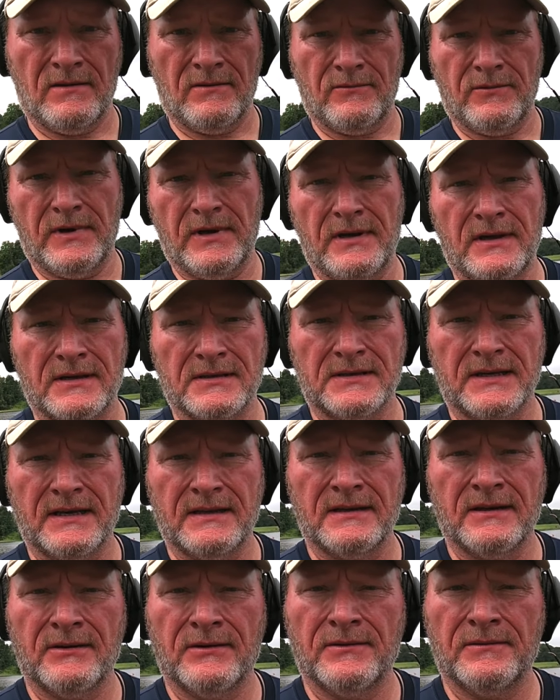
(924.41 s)
Well, I was
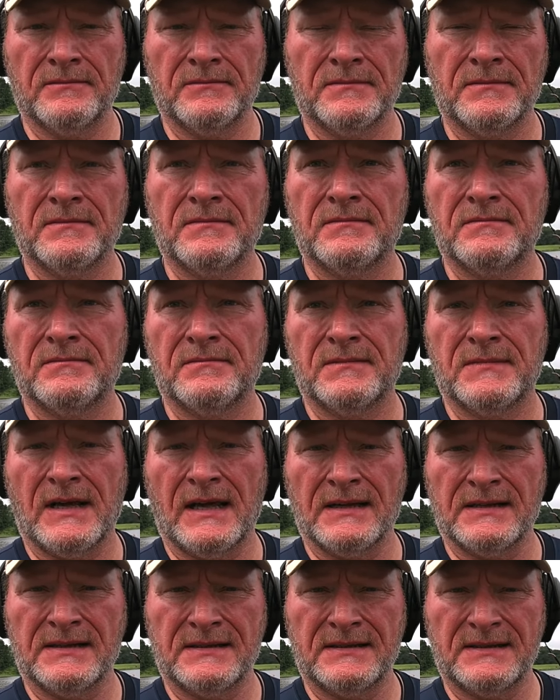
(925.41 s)
getting a,
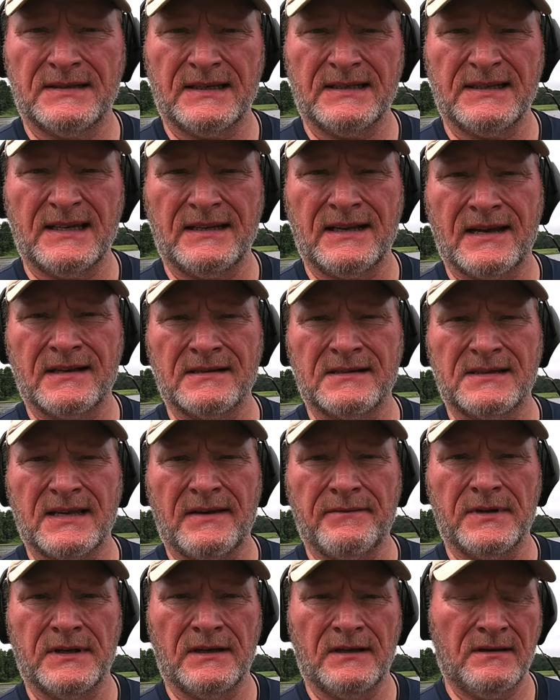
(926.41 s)
a
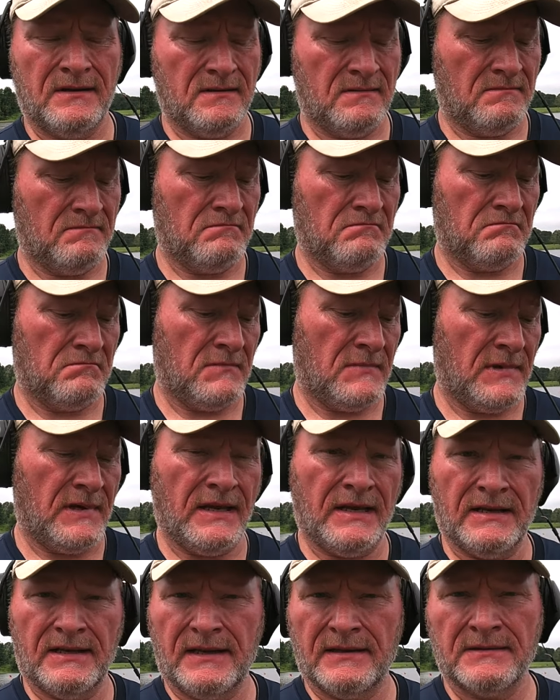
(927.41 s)
6970
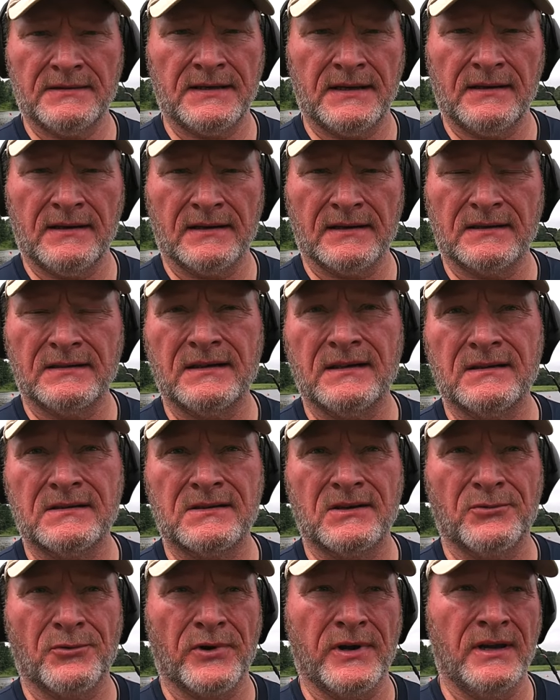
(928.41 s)
and didn't sound like a
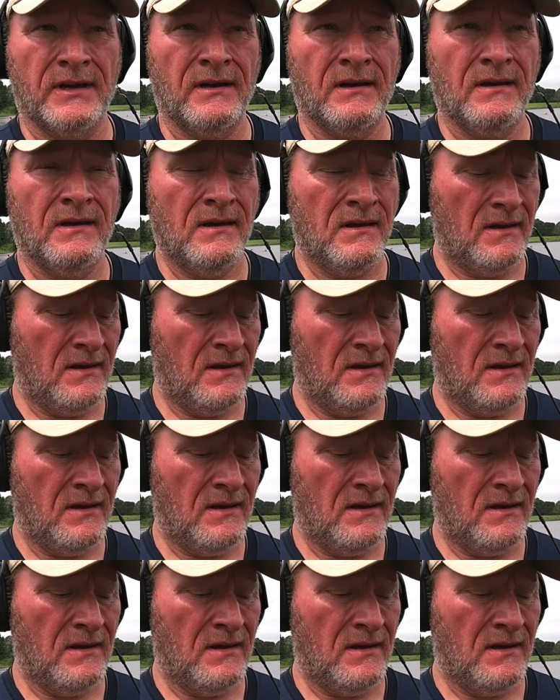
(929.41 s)
tungsten ring